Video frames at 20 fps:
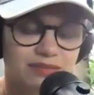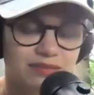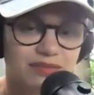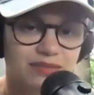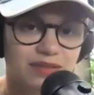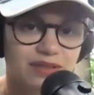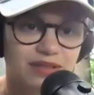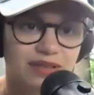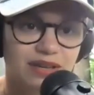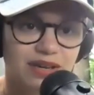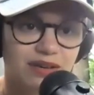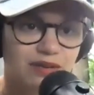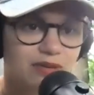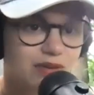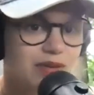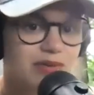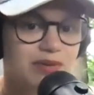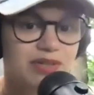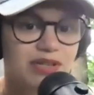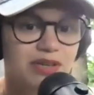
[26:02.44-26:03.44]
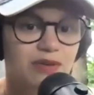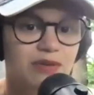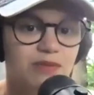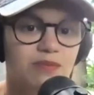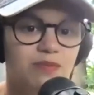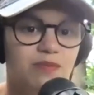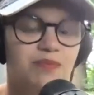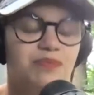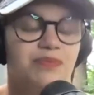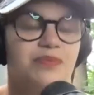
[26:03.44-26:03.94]
and I agree with you.
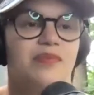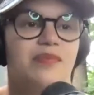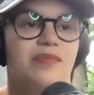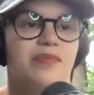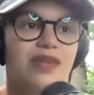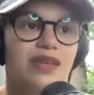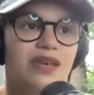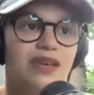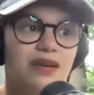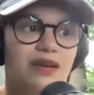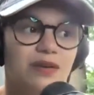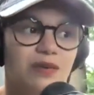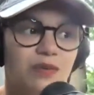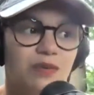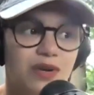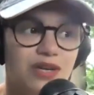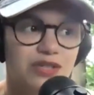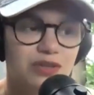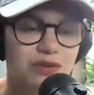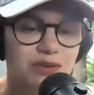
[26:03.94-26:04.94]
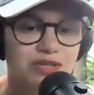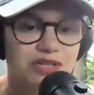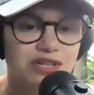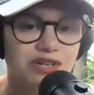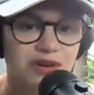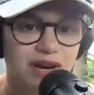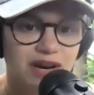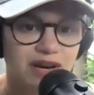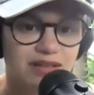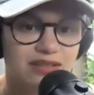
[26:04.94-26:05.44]
We do
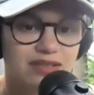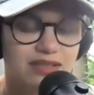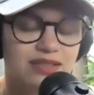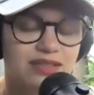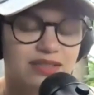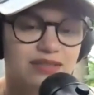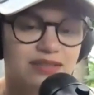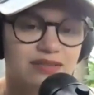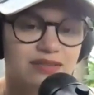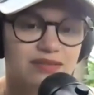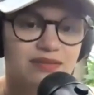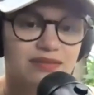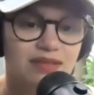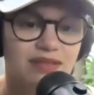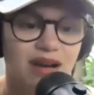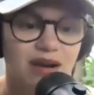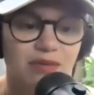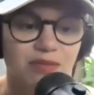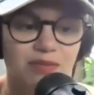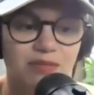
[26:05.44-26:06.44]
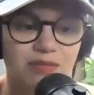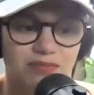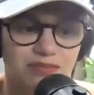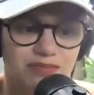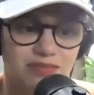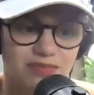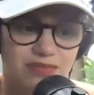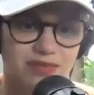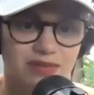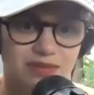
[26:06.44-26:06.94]
attract how
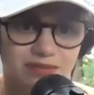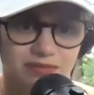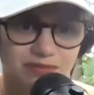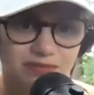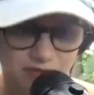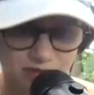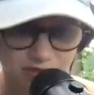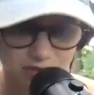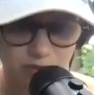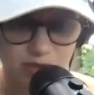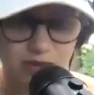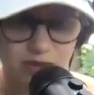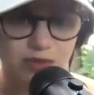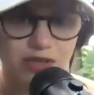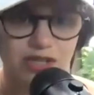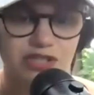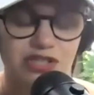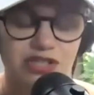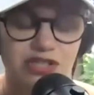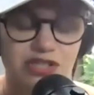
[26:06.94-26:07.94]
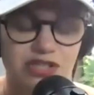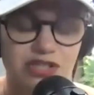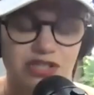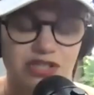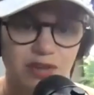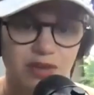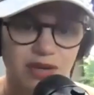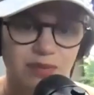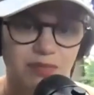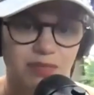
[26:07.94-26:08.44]
we attract
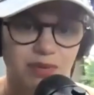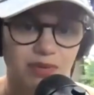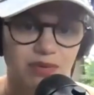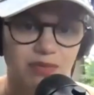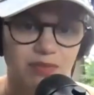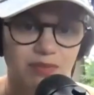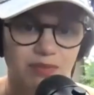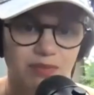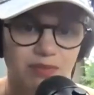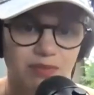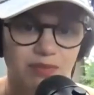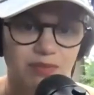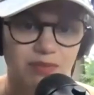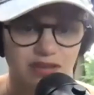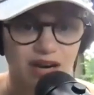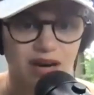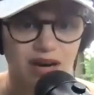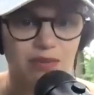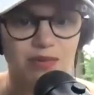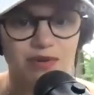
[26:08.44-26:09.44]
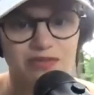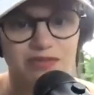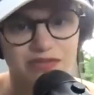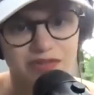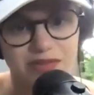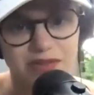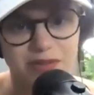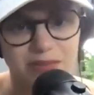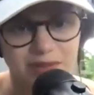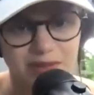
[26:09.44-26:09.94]
people based on how we
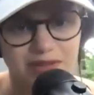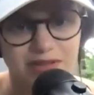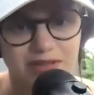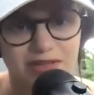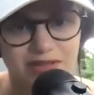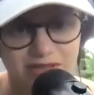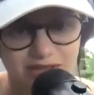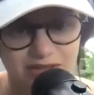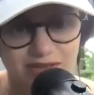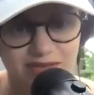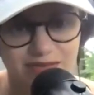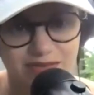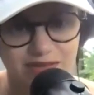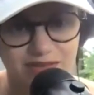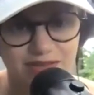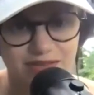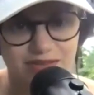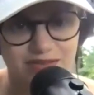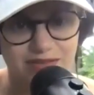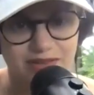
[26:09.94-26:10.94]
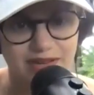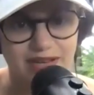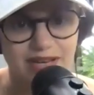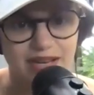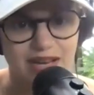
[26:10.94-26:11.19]
feel about ourselves, right?